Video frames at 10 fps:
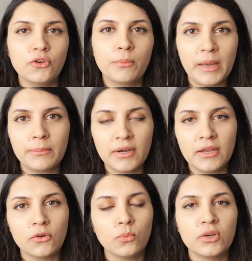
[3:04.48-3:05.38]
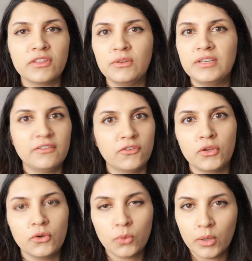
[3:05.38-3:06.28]
your memory on what you did for
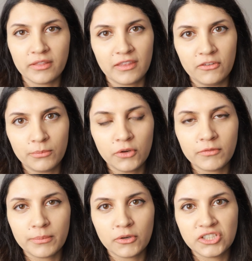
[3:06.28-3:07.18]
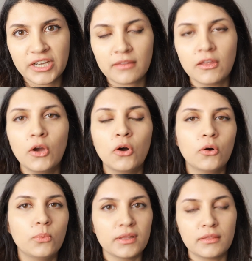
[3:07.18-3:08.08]
your quality improvement project
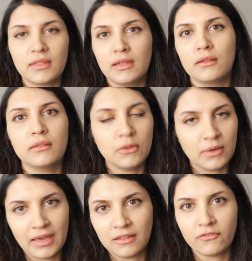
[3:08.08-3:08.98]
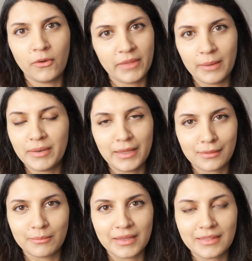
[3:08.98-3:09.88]
or what skills you gained from that
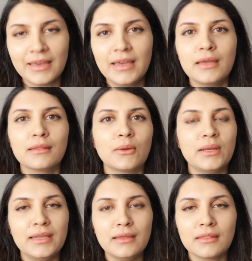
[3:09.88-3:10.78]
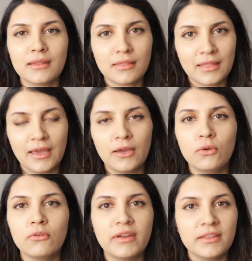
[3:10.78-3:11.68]
placement. So at least it's there
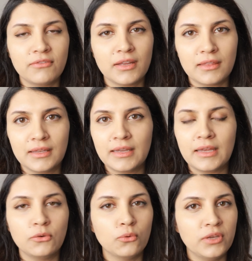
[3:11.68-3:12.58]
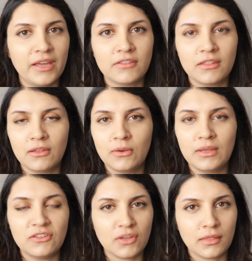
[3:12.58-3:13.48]
already written, and all you have to do
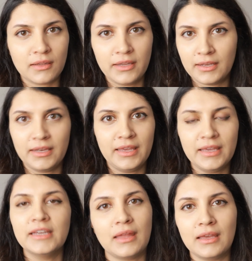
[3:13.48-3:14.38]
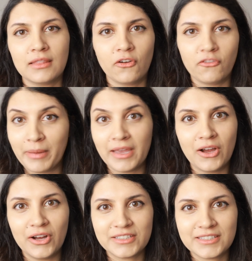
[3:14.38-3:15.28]
is just literally say it off by
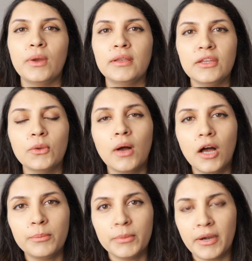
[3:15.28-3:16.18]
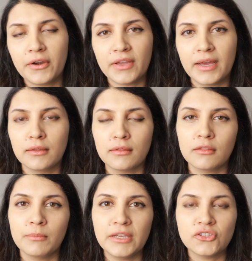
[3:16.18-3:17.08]
heart. When you are preparing your
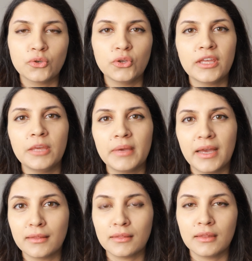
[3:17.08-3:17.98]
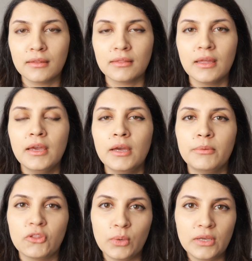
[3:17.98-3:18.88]
answers, make sure you keep your answers
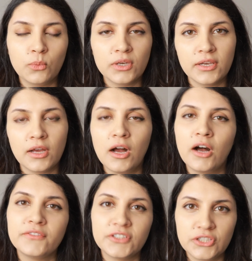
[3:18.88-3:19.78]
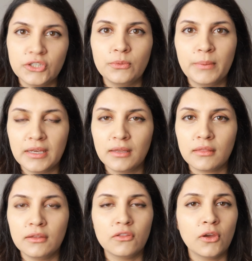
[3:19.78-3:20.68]
between 1.5 to 2
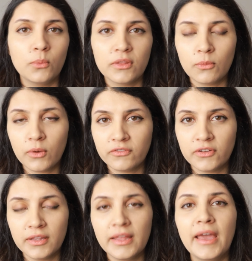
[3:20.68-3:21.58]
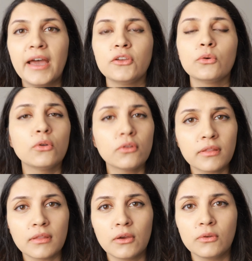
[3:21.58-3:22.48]
minutes. You don't want to waffle, and you
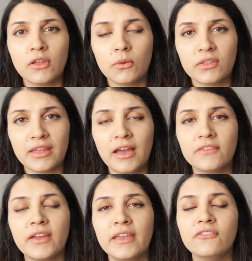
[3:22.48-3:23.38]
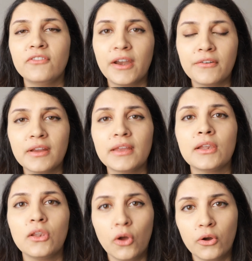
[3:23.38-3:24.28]
also don't want to have a
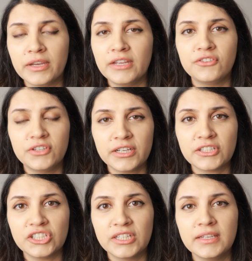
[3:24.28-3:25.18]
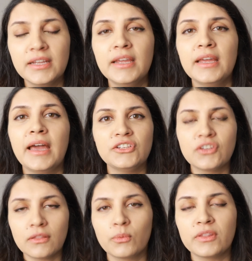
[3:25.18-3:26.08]
very long introduction. You
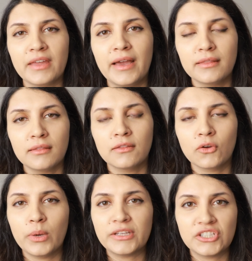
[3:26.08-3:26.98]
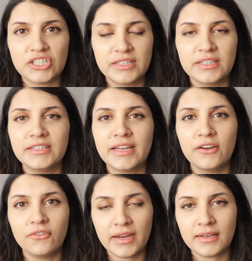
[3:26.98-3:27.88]
just want to answer the question
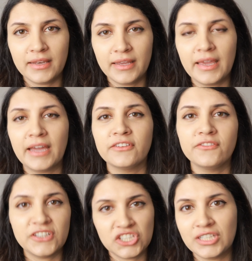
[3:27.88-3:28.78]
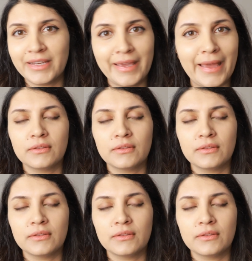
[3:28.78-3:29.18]
directly and efficiently.